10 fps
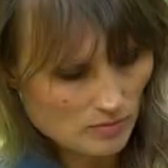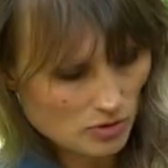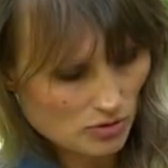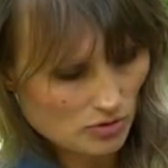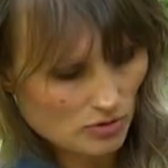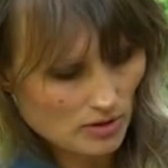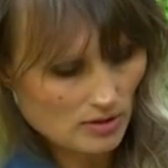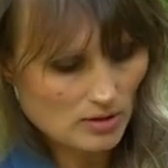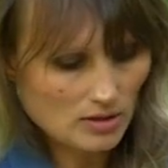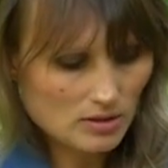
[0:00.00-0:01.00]
Let me just do
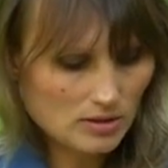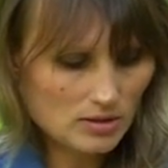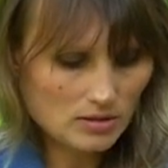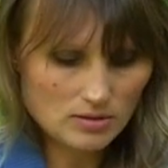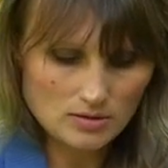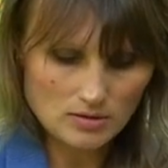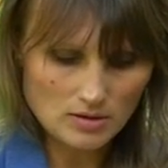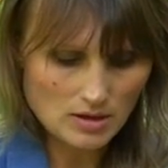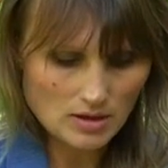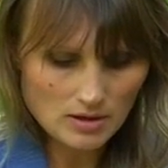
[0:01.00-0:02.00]
like this,
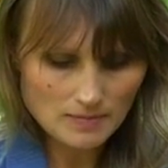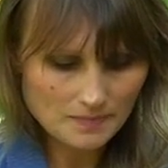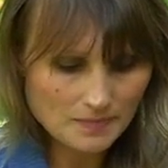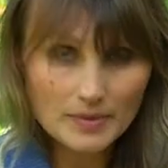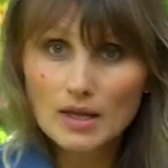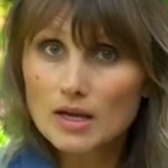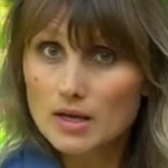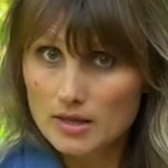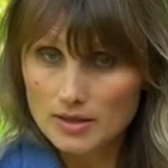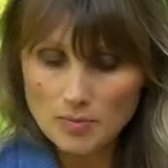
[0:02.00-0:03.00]
there.
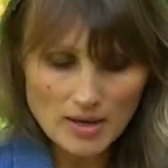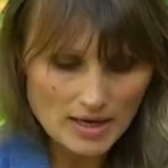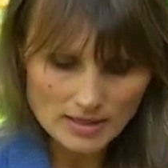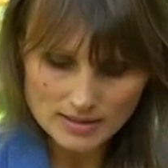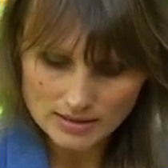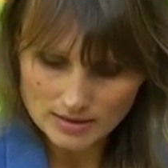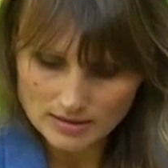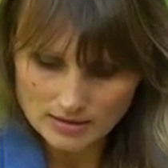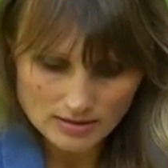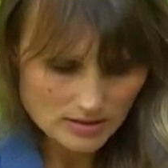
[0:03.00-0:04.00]
The base,
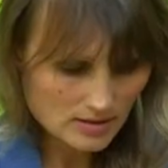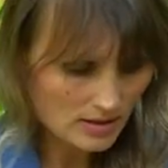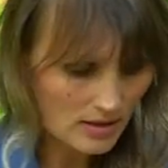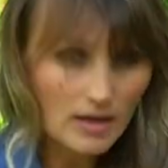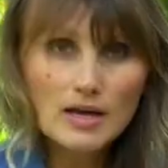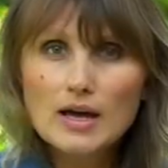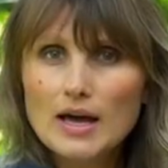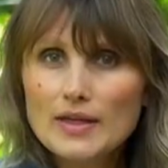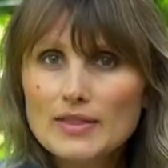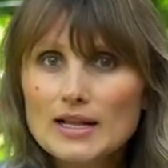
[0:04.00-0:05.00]

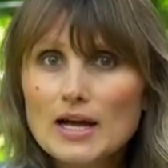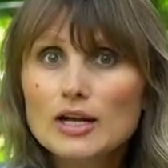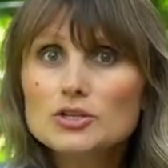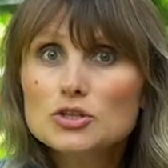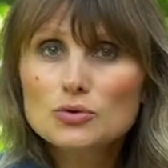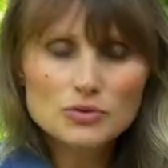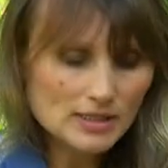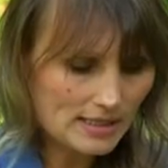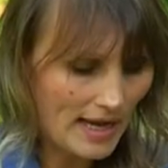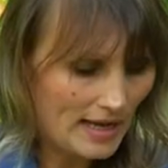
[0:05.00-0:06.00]
and then unscrew the
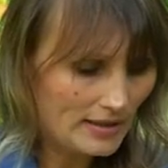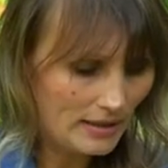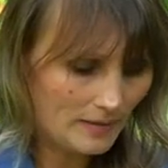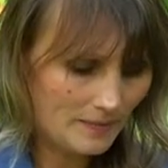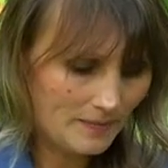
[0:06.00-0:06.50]
stand.